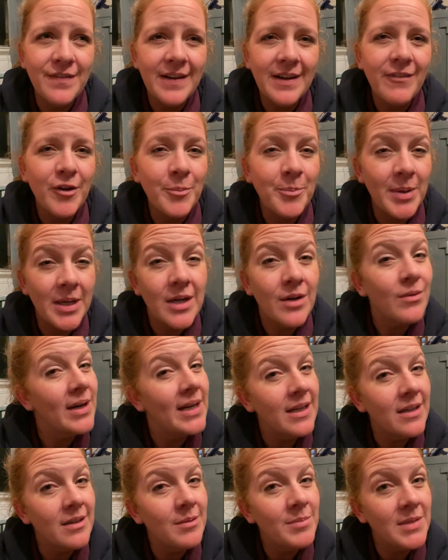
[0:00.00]
ever been
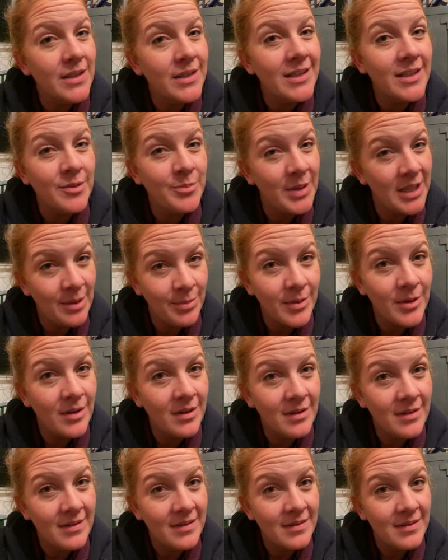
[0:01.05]
around a million
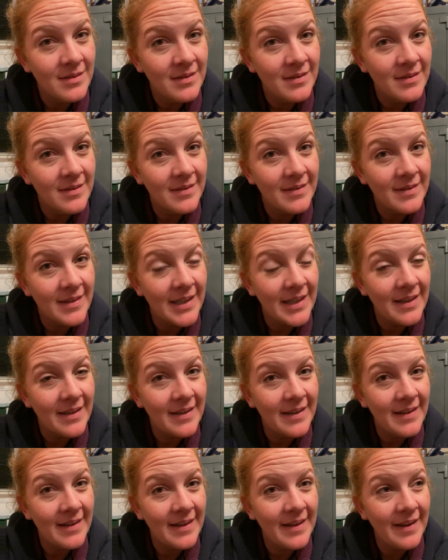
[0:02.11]
people,
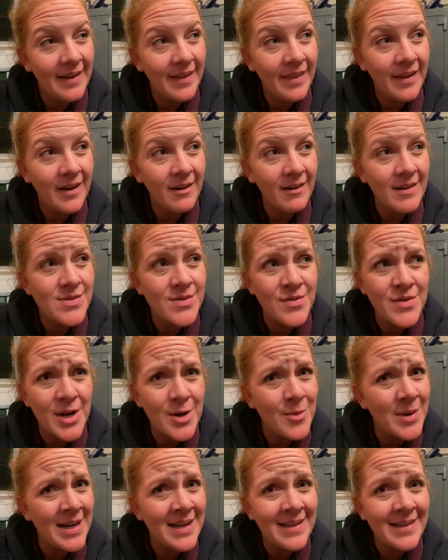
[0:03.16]
there is no
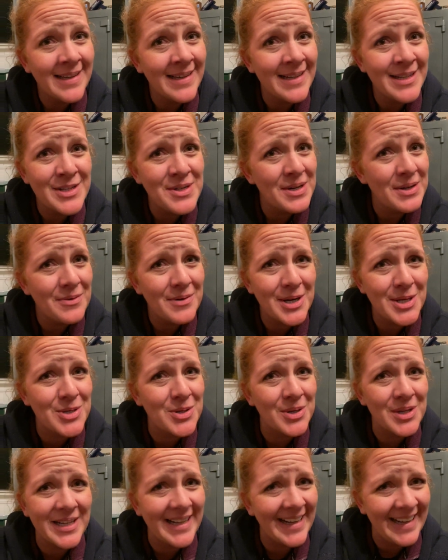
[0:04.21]
way to get into a
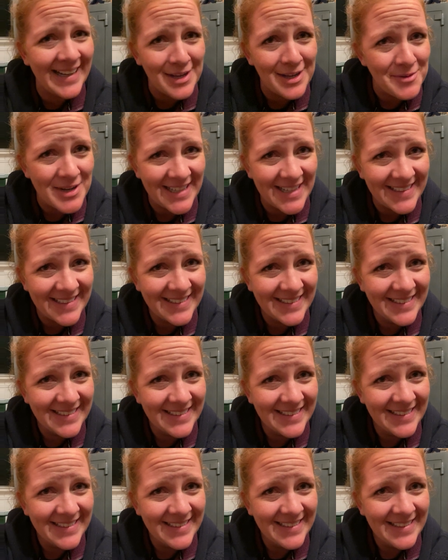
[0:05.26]
restaurant anyway.
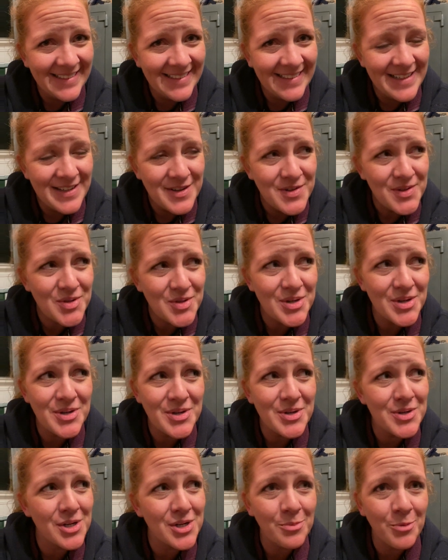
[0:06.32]
So
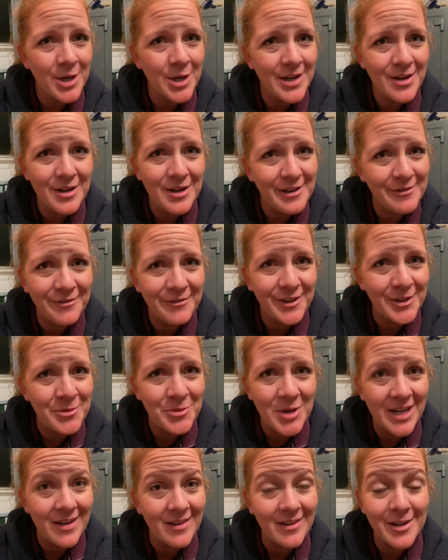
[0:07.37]
you should bring your own food and
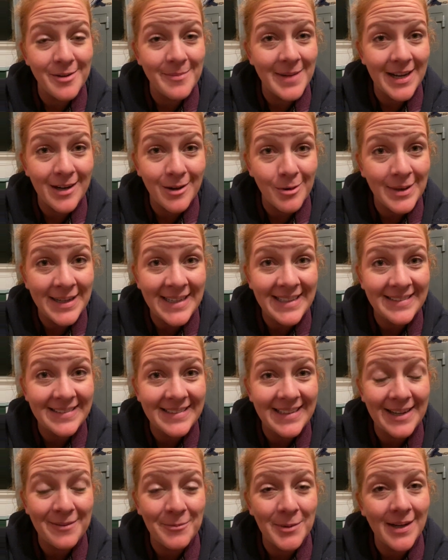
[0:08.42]
water no matter what,
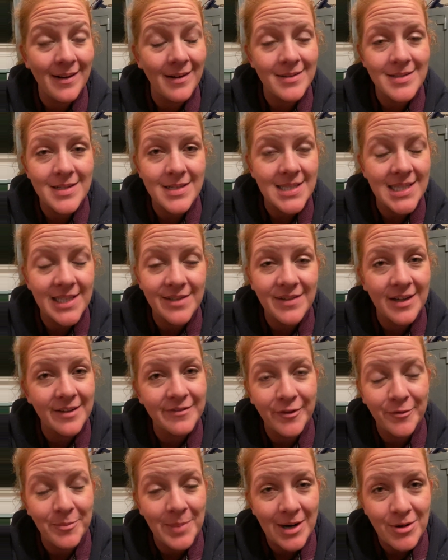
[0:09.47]
and we all just live off
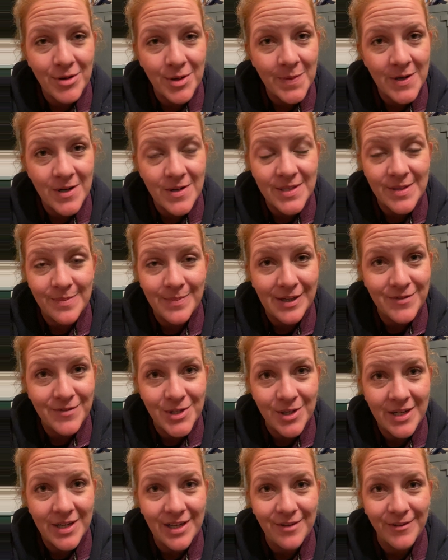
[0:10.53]
of power bars and beef
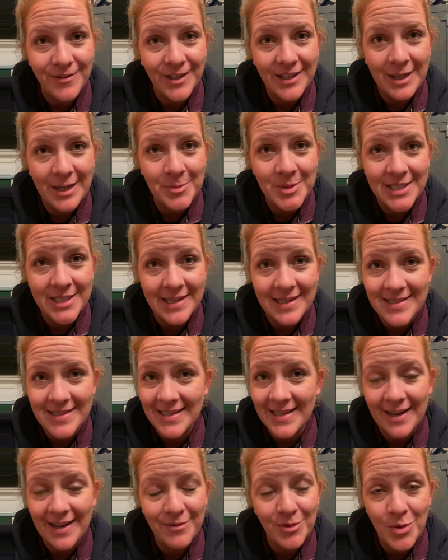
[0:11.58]
jerky for a couple days
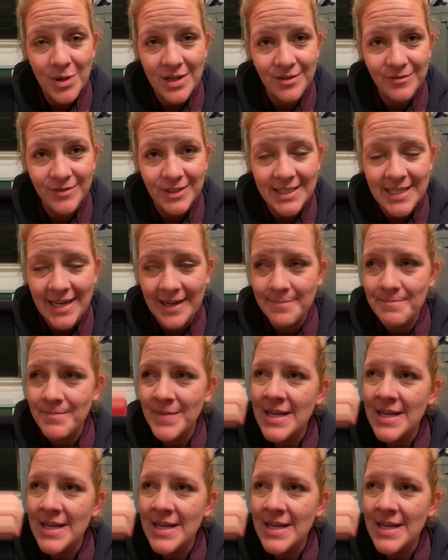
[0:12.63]
and have a wonderful time.